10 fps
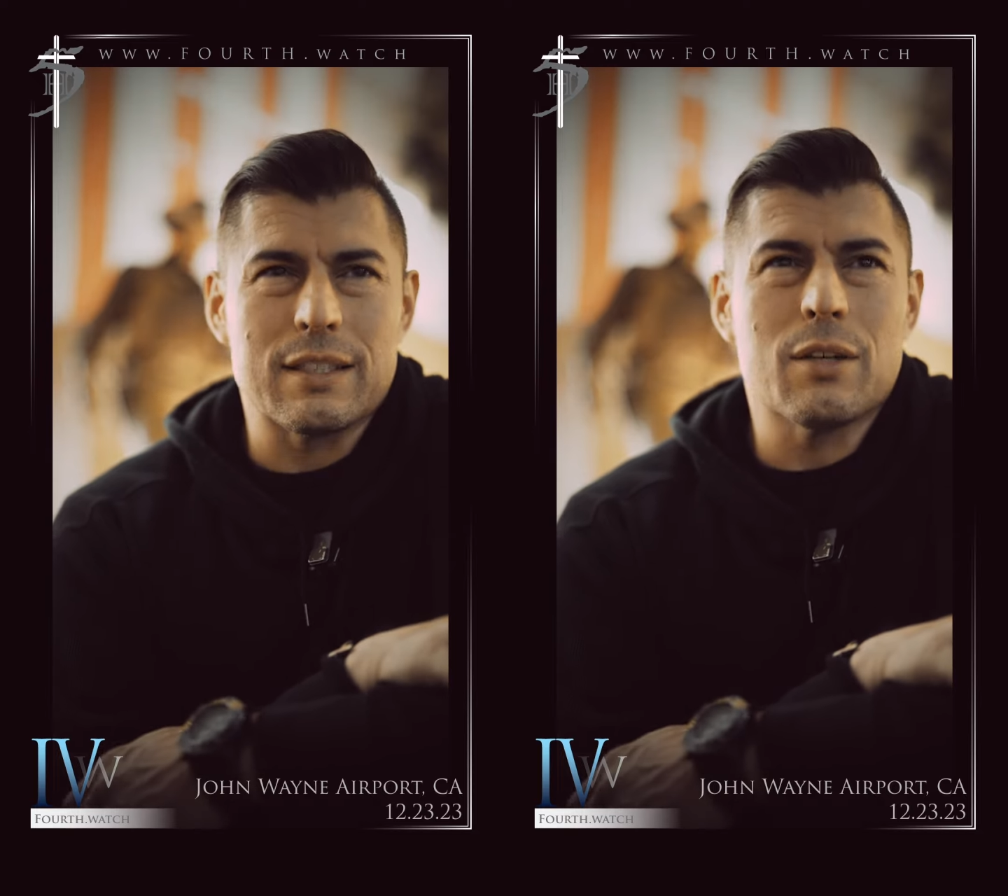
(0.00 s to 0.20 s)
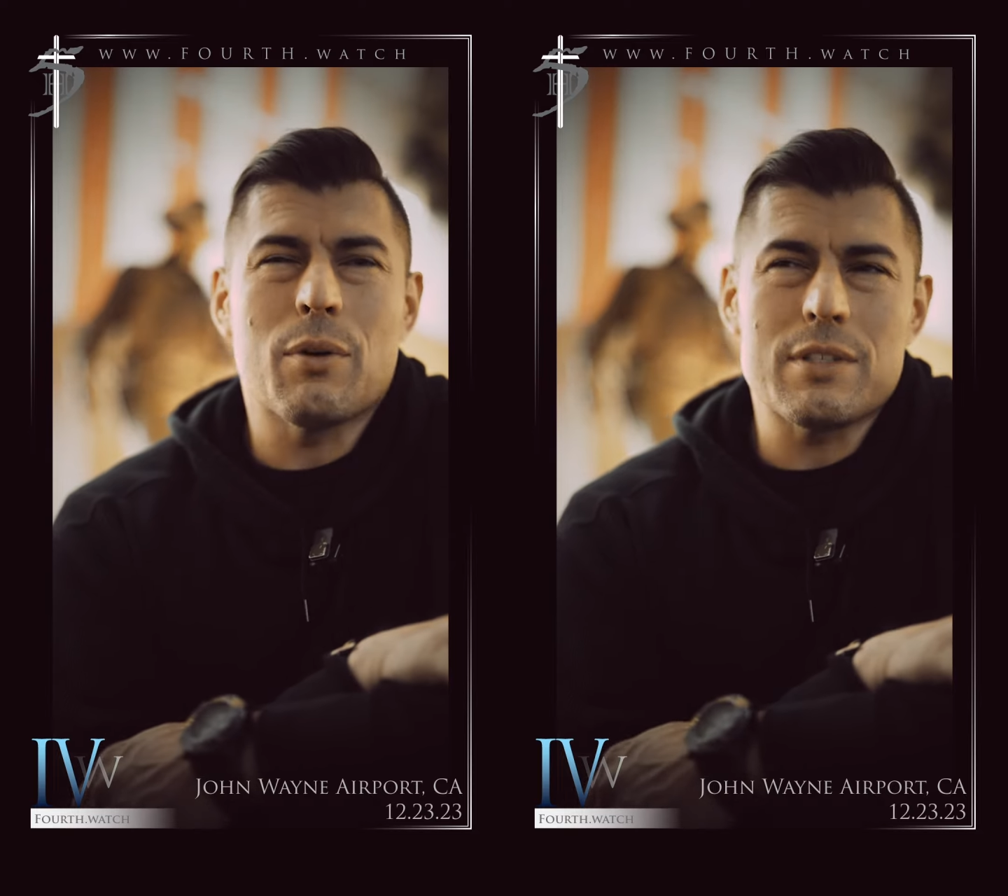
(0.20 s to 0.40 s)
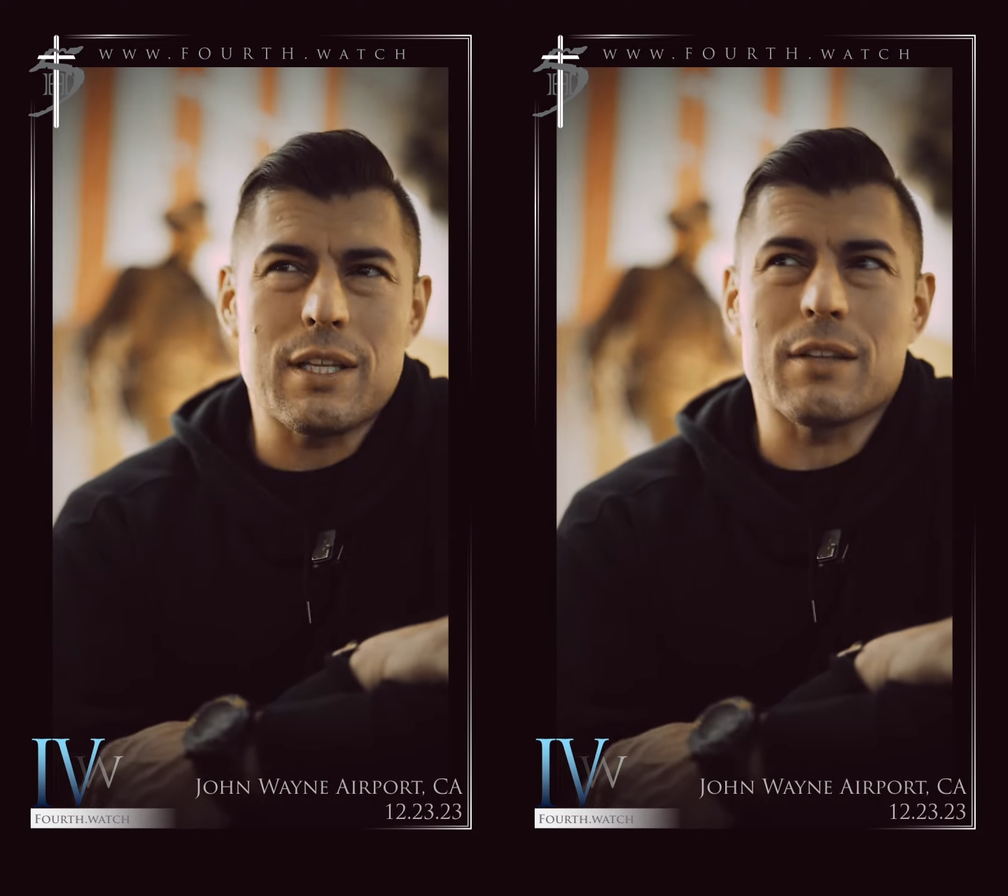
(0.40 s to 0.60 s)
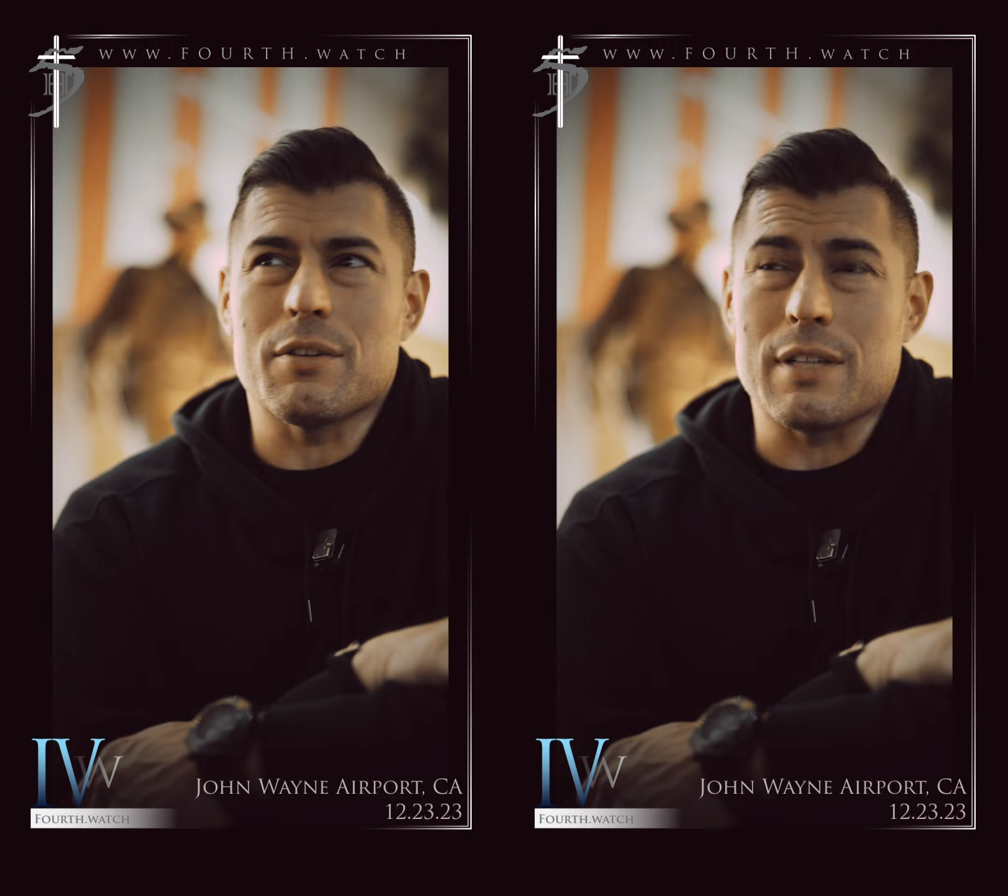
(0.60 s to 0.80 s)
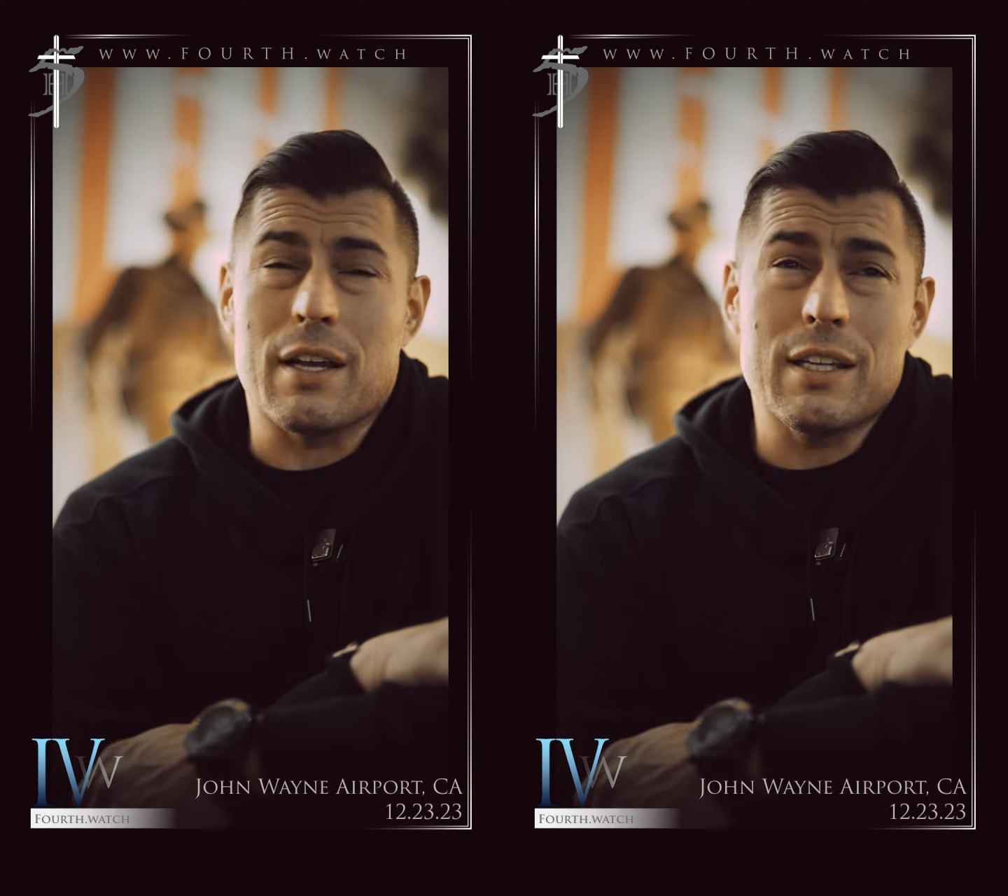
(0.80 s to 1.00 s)
Why don't you take
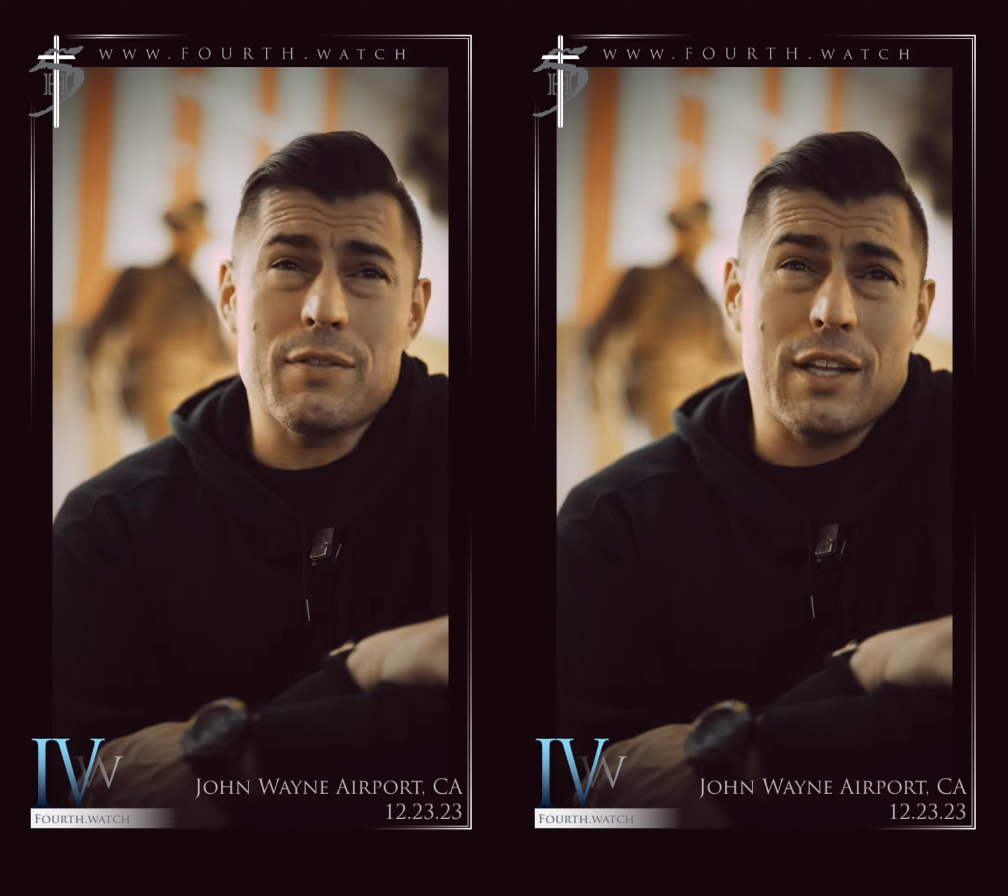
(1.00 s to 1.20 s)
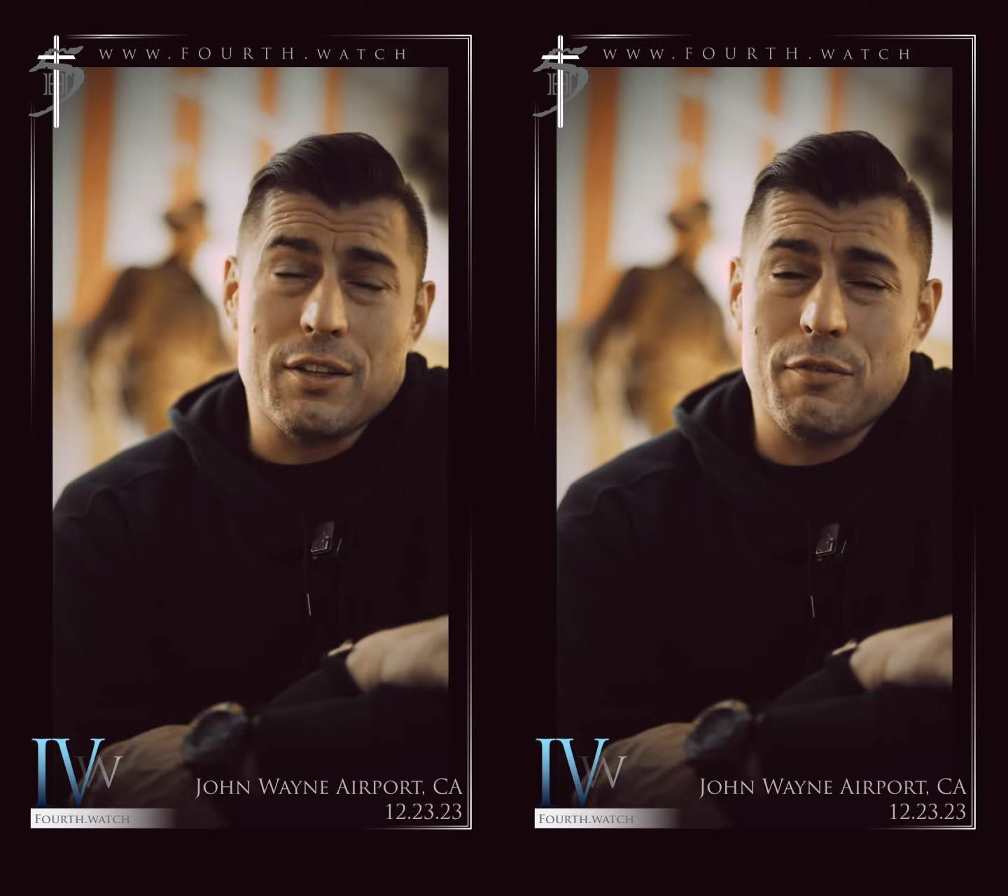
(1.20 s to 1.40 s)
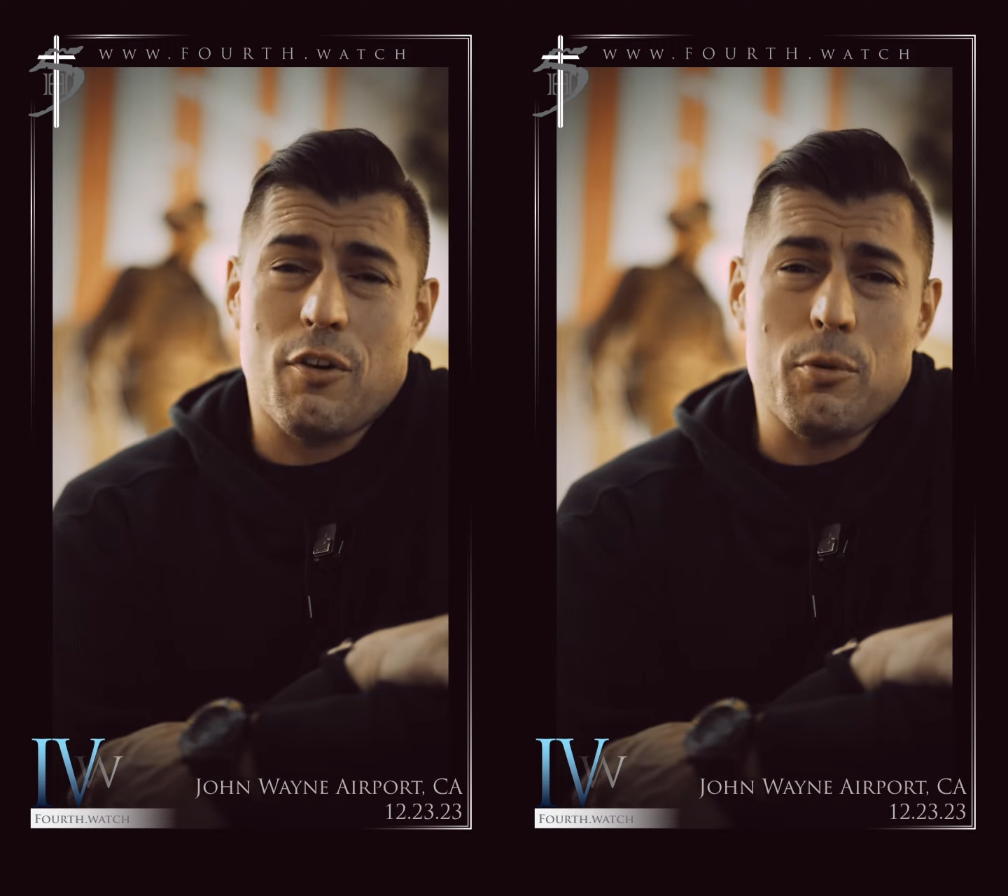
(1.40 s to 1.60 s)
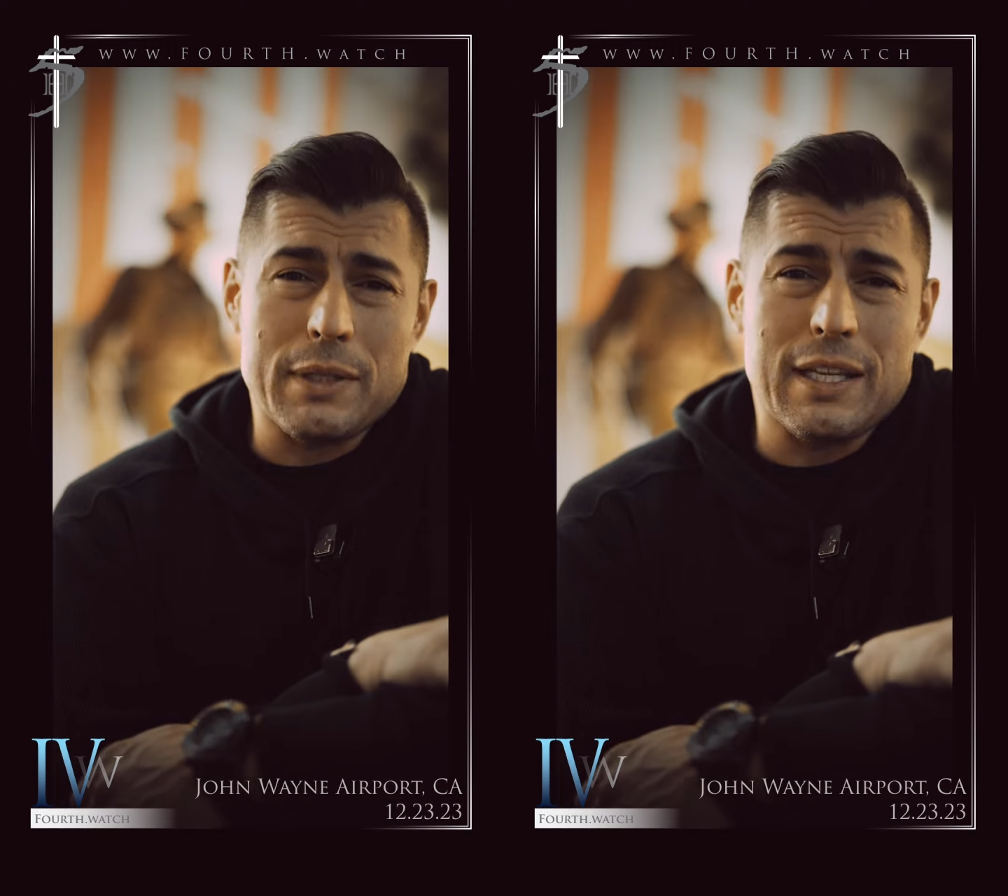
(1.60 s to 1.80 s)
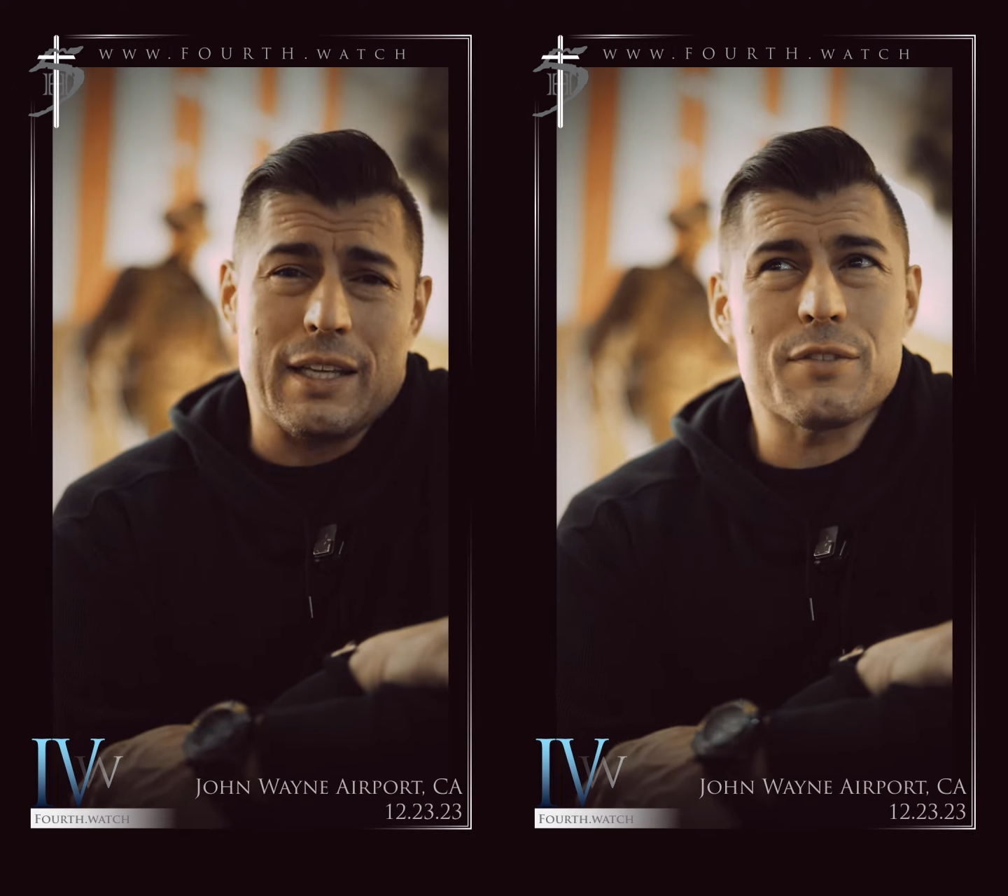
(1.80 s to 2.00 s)
those out? And even then, they're
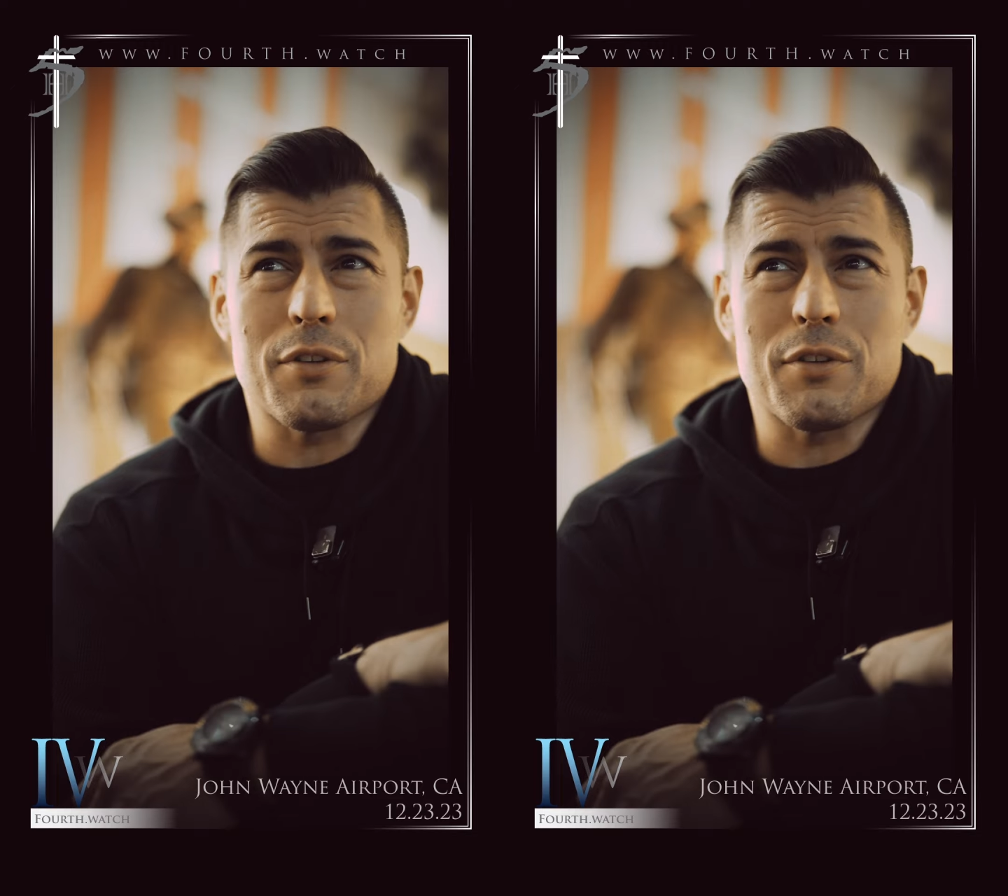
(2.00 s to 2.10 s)
farming days.